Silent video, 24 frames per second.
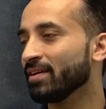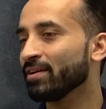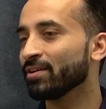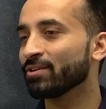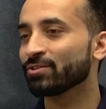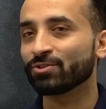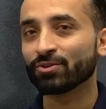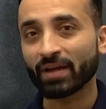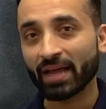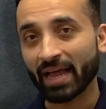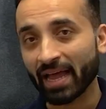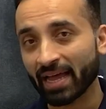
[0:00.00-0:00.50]

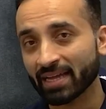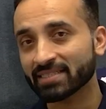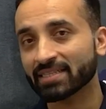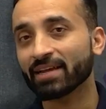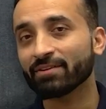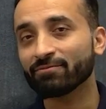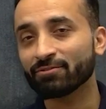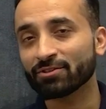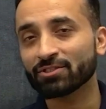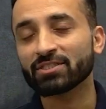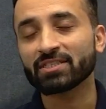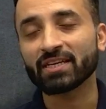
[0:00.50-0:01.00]
So as I
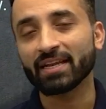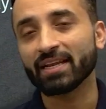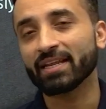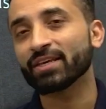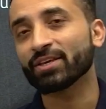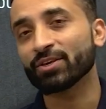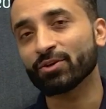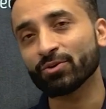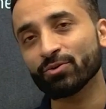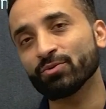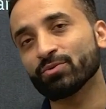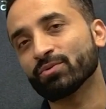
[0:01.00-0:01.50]
was telling
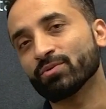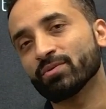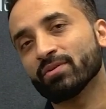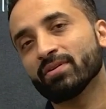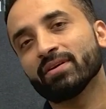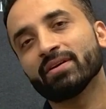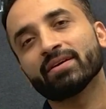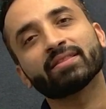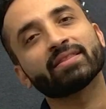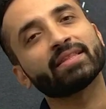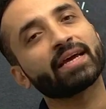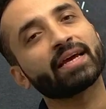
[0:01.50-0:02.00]
you
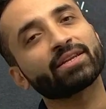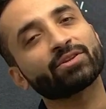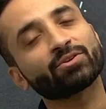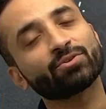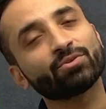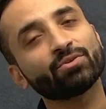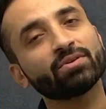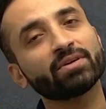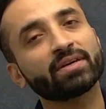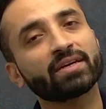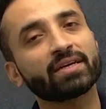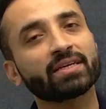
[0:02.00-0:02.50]
that
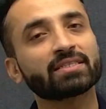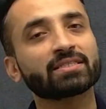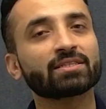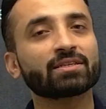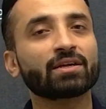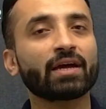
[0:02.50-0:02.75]
it's